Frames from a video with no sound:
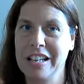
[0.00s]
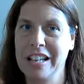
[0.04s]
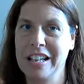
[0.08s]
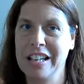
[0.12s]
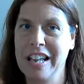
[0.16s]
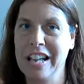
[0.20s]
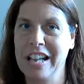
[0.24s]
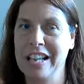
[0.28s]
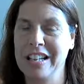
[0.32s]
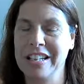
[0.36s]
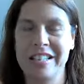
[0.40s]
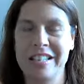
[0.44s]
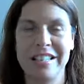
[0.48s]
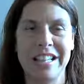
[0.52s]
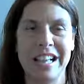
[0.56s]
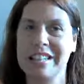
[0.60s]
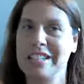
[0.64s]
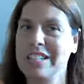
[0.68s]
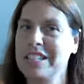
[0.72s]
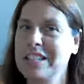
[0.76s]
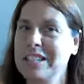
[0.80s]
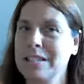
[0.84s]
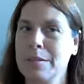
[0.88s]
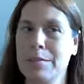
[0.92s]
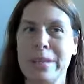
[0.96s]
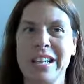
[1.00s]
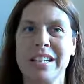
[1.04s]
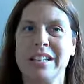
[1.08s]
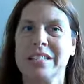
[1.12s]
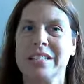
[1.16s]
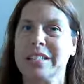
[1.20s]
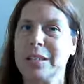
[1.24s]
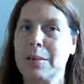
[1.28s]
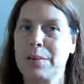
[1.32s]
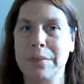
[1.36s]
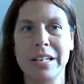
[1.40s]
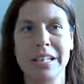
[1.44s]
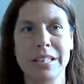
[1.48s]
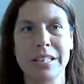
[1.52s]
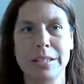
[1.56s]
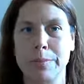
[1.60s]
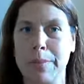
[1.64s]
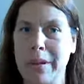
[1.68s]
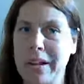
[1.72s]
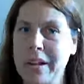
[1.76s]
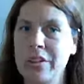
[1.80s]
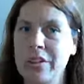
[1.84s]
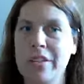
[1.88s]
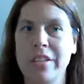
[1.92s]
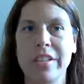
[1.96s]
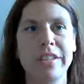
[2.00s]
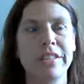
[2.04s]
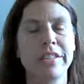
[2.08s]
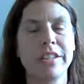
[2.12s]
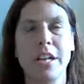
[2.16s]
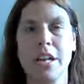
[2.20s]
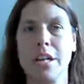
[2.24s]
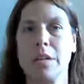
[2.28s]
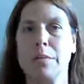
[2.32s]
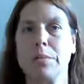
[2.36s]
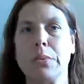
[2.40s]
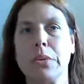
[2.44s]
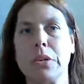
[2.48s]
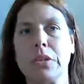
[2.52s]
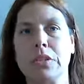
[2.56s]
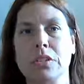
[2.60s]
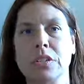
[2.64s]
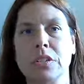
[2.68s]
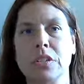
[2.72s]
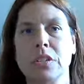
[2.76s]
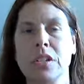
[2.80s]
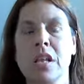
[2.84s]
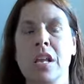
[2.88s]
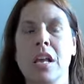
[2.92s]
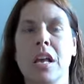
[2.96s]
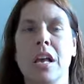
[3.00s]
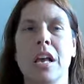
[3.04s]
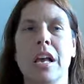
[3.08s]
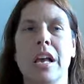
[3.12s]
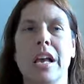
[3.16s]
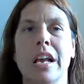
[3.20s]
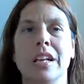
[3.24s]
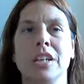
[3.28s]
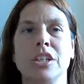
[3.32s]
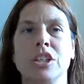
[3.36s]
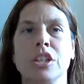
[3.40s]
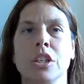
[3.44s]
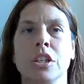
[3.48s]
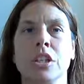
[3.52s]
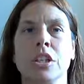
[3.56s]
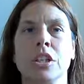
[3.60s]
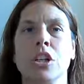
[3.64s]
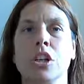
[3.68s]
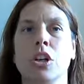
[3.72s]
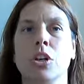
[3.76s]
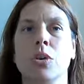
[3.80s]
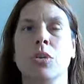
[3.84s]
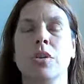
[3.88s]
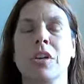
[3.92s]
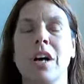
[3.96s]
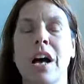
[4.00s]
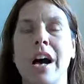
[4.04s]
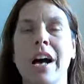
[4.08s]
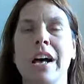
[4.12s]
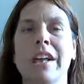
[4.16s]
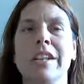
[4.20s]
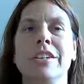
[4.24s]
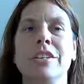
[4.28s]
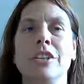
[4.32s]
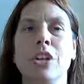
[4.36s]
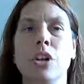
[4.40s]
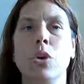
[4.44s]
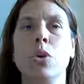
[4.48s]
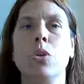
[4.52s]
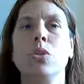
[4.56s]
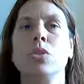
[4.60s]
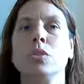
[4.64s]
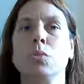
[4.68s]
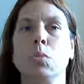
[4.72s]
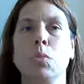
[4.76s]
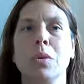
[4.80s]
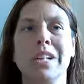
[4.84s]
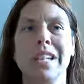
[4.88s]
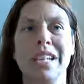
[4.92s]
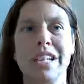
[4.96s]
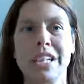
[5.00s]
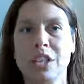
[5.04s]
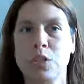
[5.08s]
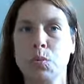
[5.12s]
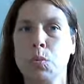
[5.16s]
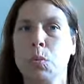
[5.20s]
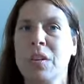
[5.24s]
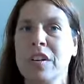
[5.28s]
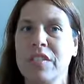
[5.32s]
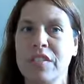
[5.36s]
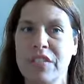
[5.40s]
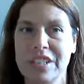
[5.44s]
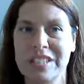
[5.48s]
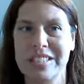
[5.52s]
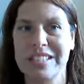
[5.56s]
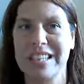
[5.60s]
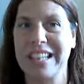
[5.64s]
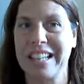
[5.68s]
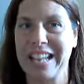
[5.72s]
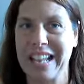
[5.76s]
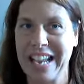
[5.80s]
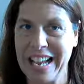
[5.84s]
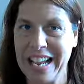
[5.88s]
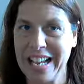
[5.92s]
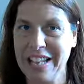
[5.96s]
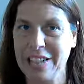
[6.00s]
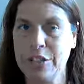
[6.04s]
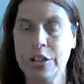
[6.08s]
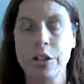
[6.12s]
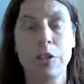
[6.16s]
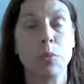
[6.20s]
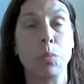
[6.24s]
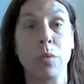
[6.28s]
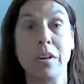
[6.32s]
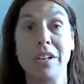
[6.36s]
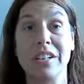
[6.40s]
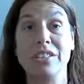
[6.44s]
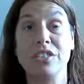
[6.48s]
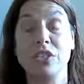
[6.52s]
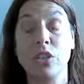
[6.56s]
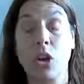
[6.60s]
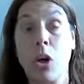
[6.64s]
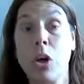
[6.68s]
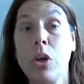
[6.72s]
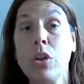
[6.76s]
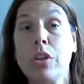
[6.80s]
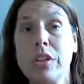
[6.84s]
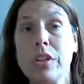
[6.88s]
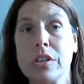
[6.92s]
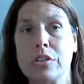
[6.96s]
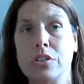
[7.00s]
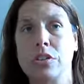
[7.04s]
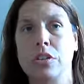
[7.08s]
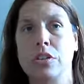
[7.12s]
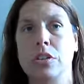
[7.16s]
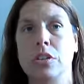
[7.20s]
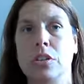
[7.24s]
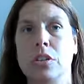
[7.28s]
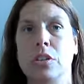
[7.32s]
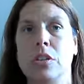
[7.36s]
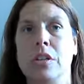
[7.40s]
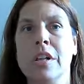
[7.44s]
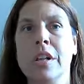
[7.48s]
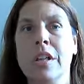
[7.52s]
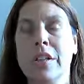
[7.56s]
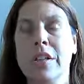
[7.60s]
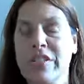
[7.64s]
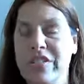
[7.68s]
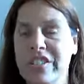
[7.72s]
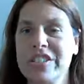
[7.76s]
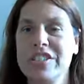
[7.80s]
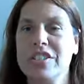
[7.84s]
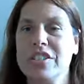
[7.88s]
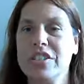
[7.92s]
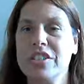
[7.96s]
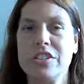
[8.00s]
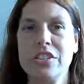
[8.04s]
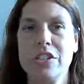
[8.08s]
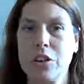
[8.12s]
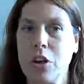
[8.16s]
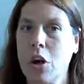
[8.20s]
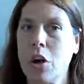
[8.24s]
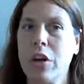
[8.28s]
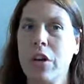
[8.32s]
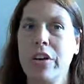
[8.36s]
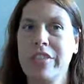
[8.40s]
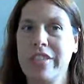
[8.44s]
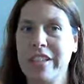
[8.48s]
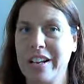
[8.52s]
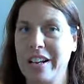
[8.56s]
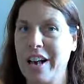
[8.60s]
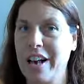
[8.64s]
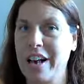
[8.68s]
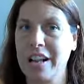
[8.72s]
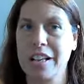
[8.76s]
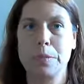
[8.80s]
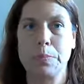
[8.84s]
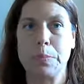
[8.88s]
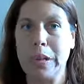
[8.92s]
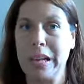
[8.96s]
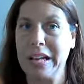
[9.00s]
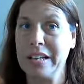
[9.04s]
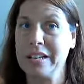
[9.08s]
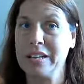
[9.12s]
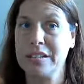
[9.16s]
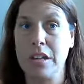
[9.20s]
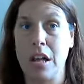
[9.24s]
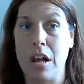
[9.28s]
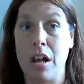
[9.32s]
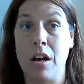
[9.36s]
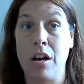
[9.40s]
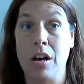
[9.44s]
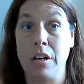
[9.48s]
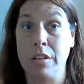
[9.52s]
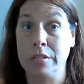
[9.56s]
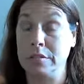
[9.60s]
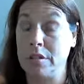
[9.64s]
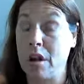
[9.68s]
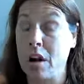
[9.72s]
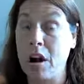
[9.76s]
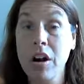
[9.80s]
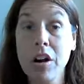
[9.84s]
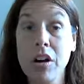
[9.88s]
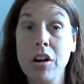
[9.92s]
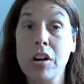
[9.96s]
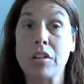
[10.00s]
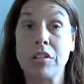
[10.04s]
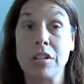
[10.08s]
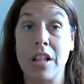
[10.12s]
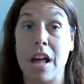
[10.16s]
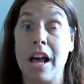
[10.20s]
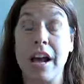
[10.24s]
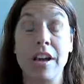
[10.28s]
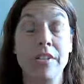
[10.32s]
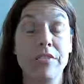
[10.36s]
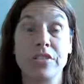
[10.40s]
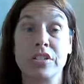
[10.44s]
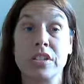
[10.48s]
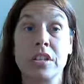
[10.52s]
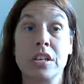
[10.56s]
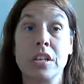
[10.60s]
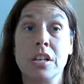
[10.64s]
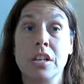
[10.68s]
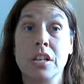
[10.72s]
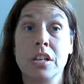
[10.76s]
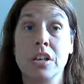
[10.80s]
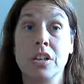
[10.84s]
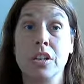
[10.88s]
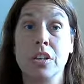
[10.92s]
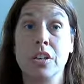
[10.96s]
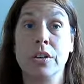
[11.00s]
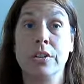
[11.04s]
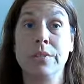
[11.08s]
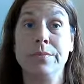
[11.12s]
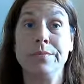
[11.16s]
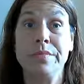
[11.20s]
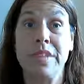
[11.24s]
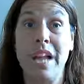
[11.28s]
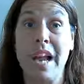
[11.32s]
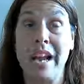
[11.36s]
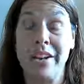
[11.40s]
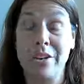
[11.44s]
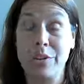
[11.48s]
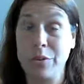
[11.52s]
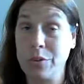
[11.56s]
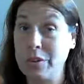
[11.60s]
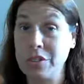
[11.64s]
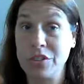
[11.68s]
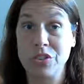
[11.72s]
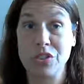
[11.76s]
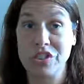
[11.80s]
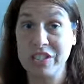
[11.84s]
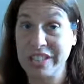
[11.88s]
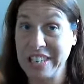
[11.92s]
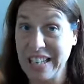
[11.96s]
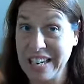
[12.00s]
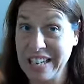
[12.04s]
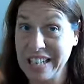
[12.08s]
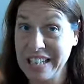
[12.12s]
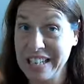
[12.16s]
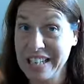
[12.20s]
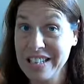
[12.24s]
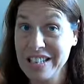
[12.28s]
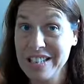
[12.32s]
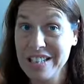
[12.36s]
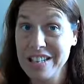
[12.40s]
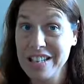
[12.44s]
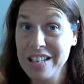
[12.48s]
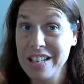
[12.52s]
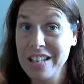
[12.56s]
And that doesn't mean somebody's better than the other person. It just, you know, God knows what each one of us can handle and what He's called us to do. This is the calling that God's placed on our lives. You know, I don't understand it.